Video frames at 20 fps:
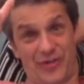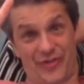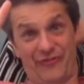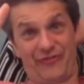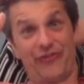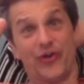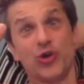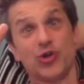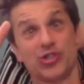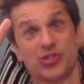the
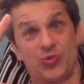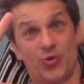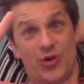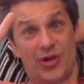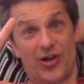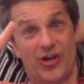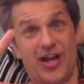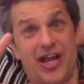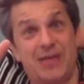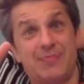first one
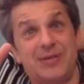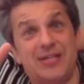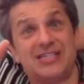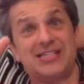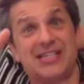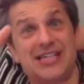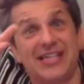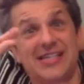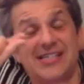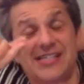on
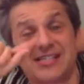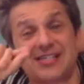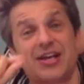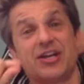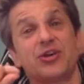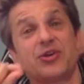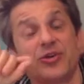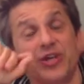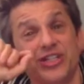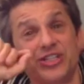ABC,
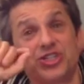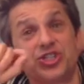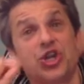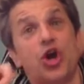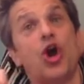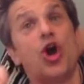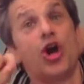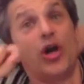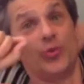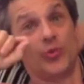Stuttering
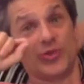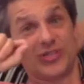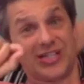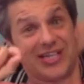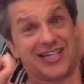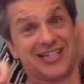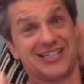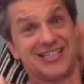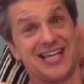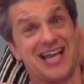John was a
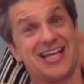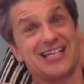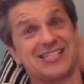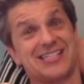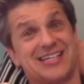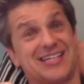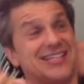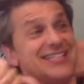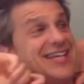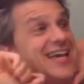
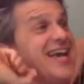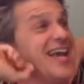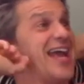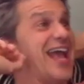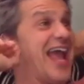contestant,